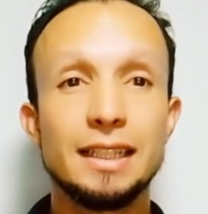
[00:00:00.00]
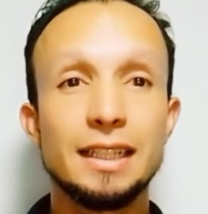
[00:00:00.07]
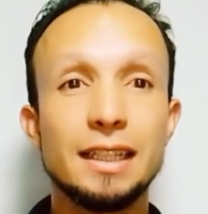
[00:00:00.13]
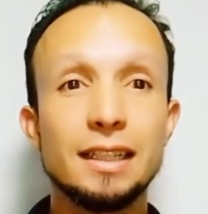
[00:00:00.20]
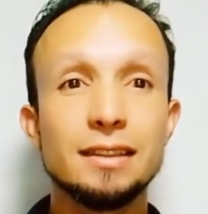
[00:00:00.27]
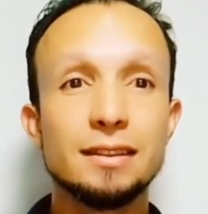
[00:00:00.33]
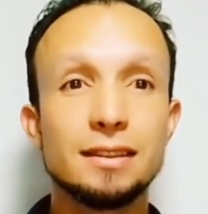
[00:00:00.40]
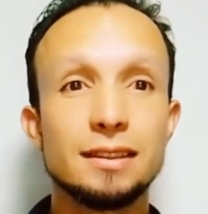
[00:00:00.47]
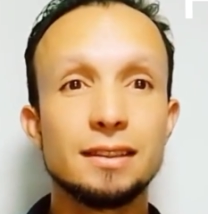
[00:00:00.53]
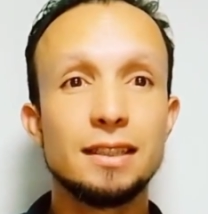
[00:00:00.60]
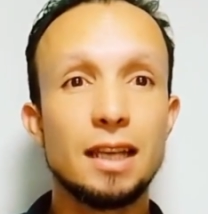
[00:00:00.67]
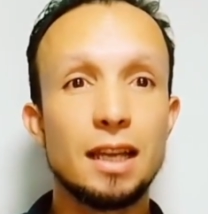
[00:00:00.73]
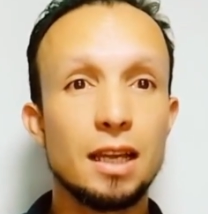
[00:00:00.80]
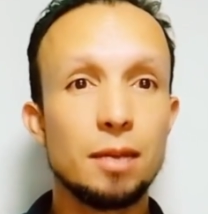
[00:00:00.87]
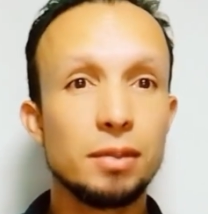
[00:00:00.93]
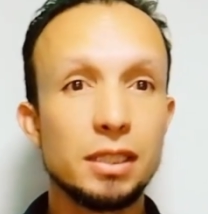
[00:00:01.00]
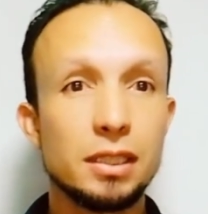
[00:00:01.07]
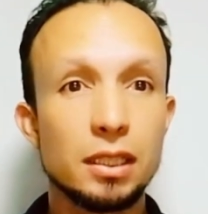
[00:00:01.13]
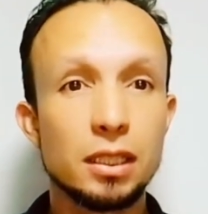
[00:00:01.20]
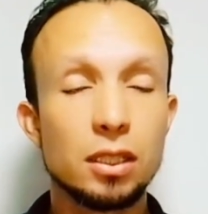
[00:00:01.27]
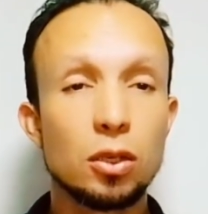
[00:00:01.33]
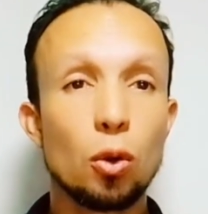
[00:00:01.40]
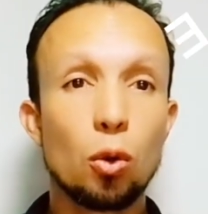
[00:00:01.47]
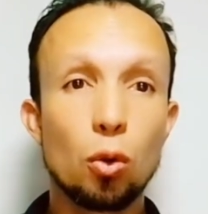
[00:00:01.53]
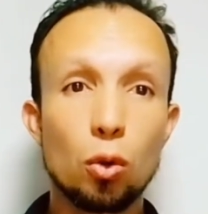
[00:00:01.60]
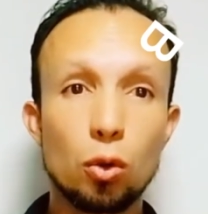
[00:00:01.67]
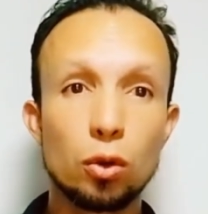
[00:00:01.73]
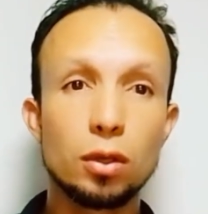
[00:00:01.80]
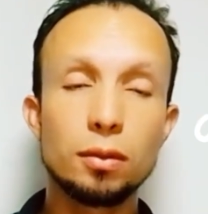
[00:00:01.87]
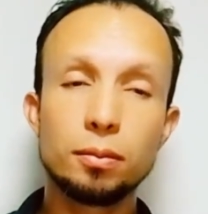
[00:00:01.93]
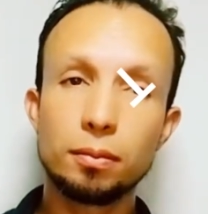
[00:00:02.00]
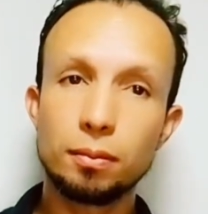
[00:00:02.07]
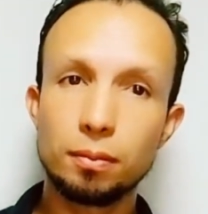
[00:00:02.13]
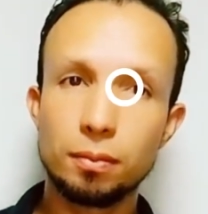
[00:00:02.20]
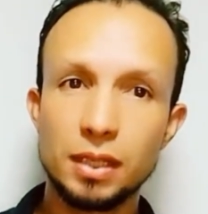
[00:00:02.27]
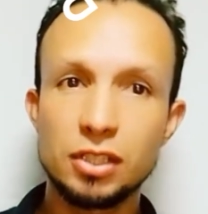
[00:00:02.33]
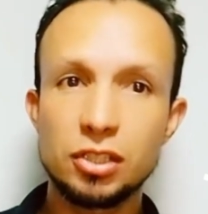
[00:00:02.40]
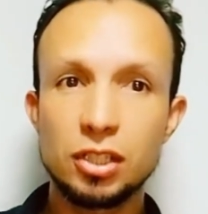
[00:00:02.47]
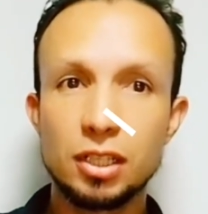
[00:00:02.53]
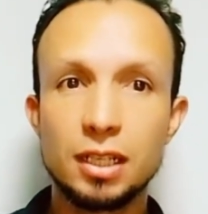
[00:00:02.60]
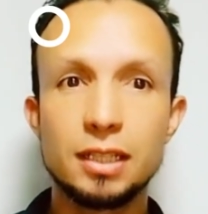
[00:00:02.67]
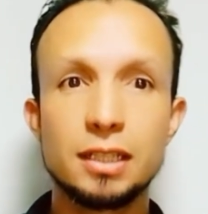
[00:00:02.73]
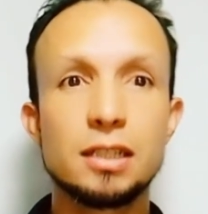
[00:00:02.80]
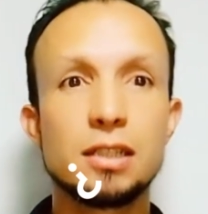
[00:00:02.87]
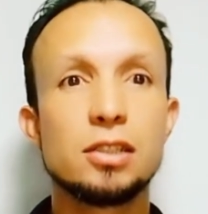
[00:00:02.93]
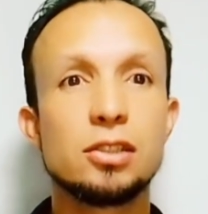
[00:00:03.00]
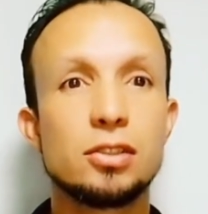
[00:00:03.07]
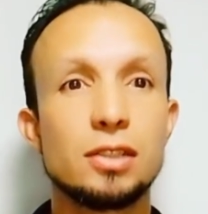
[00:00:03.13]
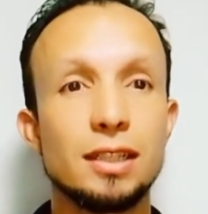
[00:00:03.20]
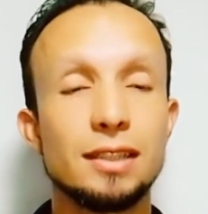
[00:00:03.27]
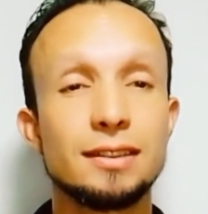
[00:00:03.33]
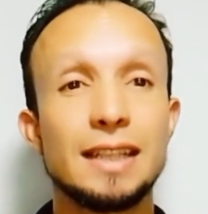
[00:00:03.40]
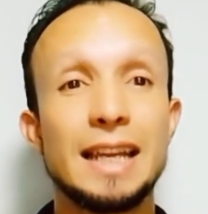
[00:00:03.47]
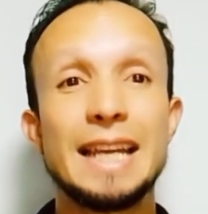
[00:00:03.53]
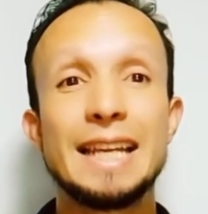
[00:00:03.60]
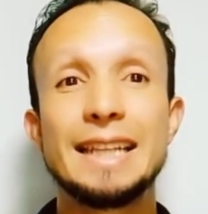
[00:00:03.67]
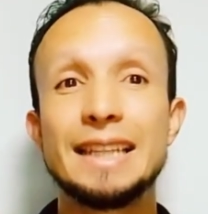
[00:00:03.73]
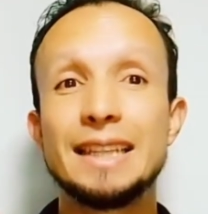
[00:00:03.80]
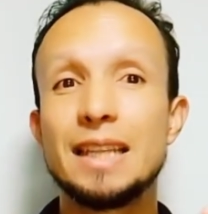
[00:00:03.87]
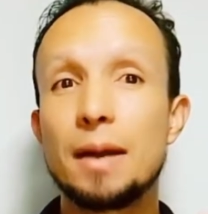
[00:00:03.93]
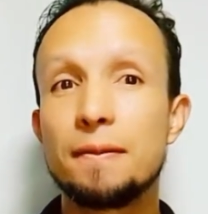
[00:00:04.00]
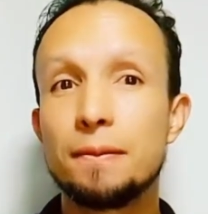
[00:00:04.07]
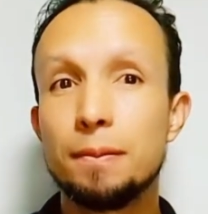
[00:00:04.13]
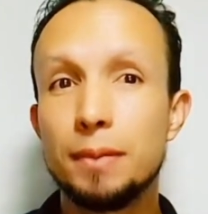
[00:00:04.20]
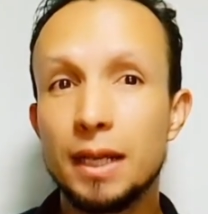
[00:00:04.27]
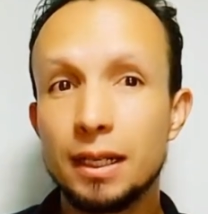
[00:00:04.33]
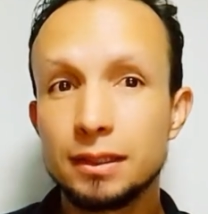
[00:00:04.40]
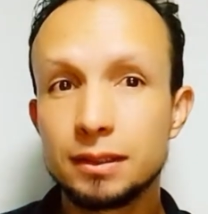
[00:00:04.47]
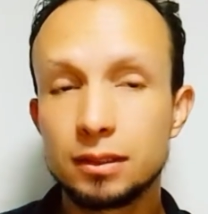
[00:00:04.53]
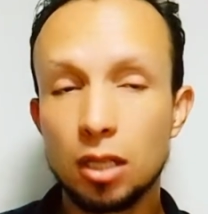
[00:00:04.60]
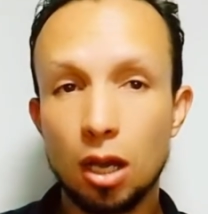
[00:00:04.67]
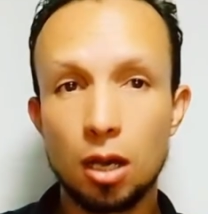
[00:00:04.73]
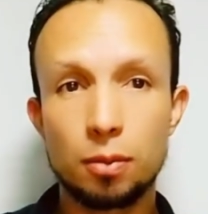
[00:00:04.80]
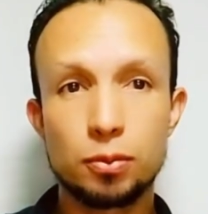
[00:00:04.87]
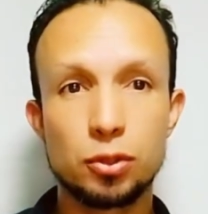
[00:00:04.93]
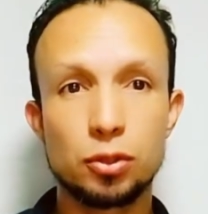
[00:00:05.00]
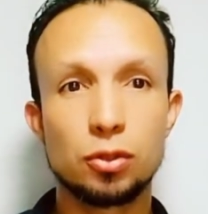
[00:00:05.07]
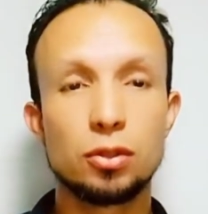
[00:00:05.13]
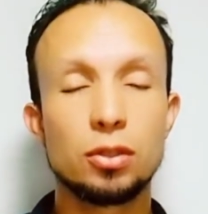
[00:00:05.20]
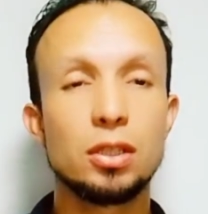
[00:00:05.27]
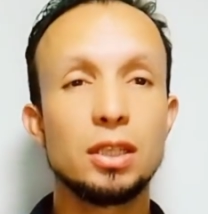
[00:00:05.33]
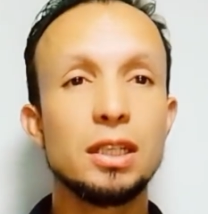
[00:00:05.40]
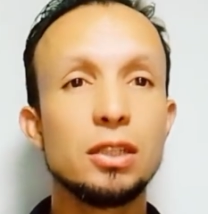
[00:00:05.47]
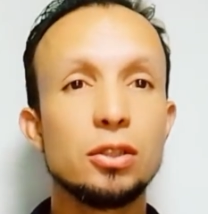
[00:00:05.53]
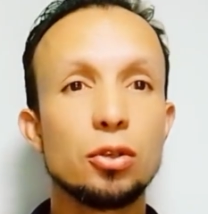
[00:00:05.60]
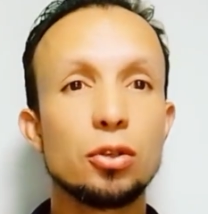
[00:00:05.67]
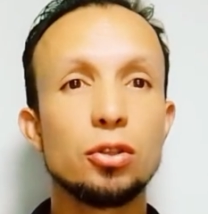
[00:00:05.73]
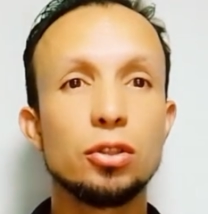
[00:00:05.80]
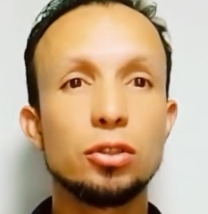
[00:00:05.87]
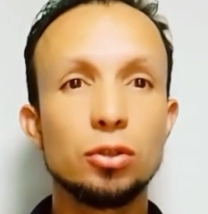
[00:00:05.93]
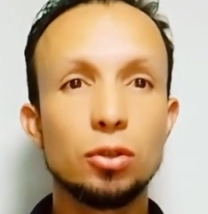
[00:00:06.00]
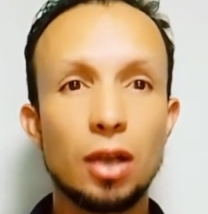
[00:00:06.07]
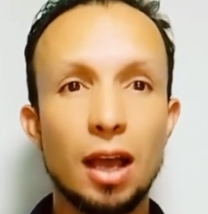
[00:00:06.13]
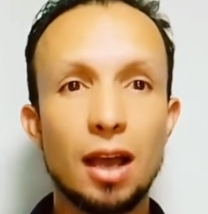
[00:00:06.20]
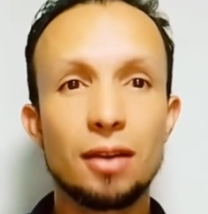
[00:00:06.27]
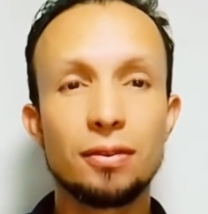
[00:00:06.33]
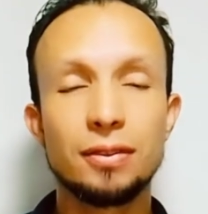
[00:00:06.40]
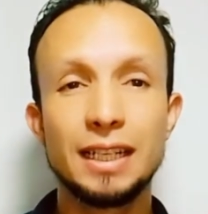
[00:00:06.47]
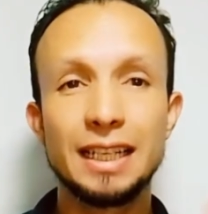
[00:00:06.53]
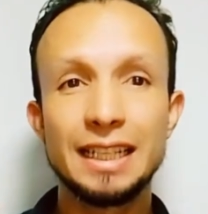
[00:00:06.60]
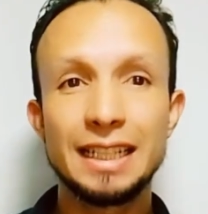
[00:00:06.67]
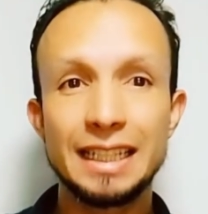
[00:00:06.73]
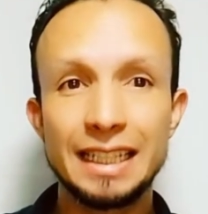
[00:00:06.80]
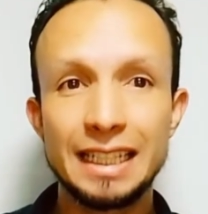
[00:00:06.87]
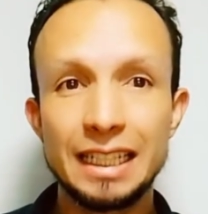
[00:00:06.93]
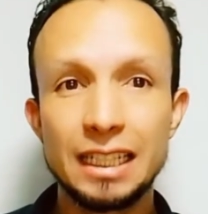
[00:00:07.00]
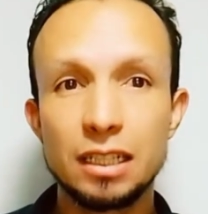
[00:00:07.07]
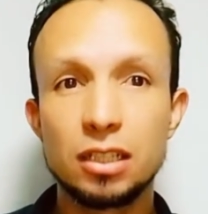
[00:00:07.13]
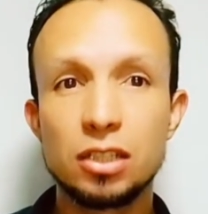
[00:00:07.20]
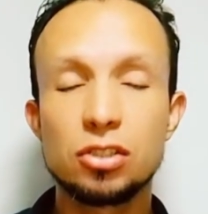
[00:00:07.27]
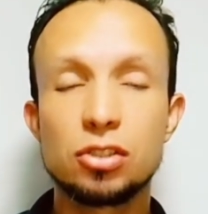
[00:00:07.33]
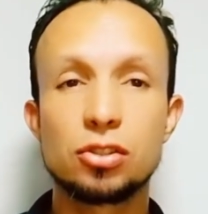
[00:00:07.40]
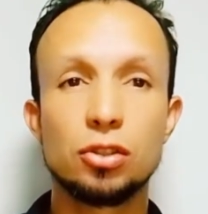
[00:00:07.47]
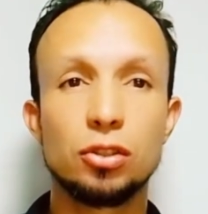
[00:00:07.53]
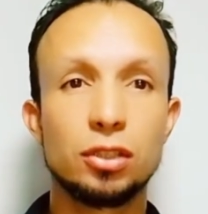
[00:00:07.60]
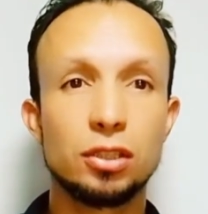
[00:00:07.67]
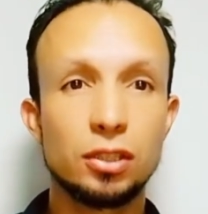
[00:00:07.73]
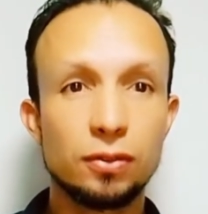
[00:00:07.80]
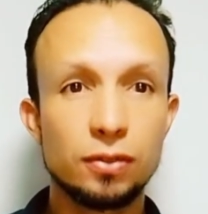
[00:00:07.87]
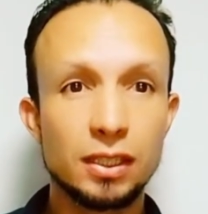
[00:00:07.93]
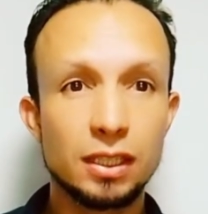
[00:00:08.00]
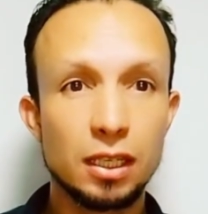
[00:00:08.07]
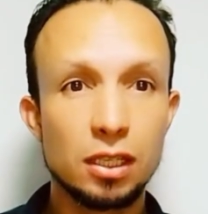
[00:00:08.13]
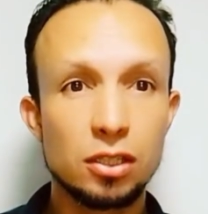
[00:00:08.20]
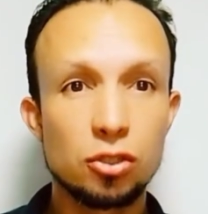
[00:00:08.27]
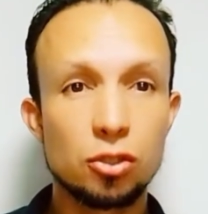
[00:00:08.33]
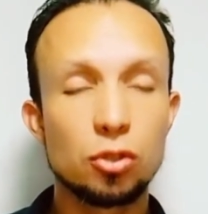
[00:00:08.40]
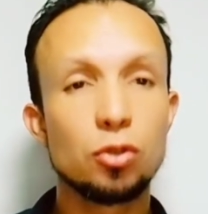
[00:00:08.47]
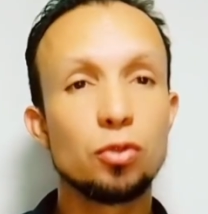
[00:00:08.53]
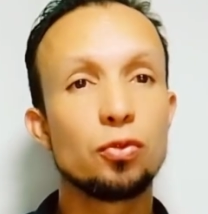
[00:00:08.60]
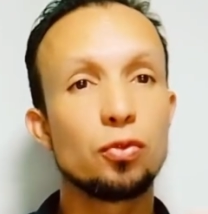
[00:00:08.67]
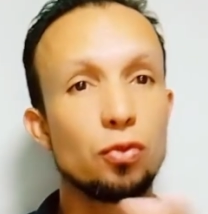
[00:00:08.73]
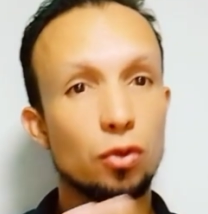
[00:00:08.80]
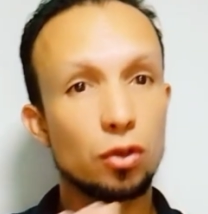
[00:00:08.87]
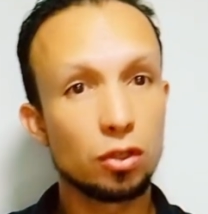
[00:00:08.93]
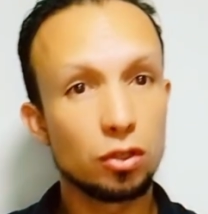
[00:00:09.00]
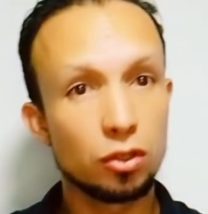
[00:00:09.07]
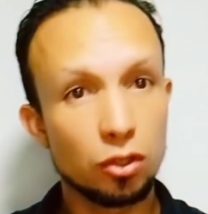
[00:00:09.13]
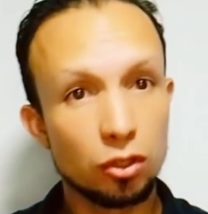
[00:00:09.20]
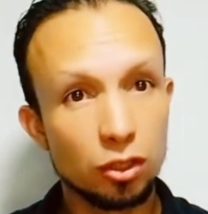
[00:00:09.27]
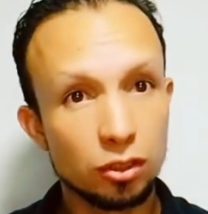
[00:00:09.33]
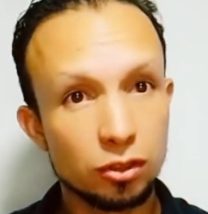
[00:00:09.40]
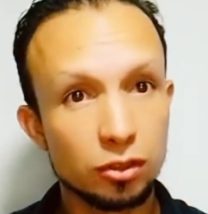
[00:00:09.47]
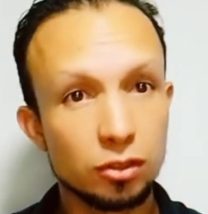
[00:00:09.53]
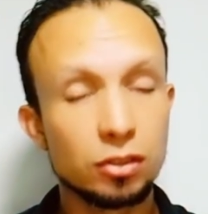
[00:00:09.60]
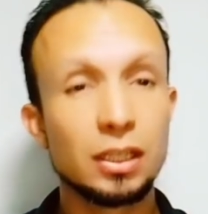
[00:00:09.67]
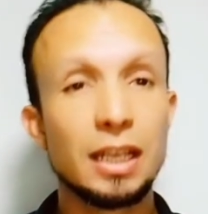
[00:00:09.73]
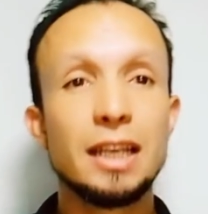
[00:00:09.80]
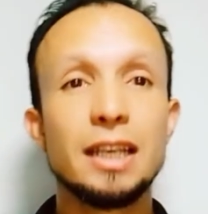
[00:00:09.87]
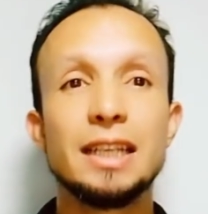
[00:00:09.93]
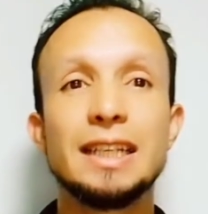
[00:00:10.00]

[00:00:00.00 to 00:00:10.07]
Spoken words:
Is the MET or Michigan English Test the best option in order to have an English certification for nurses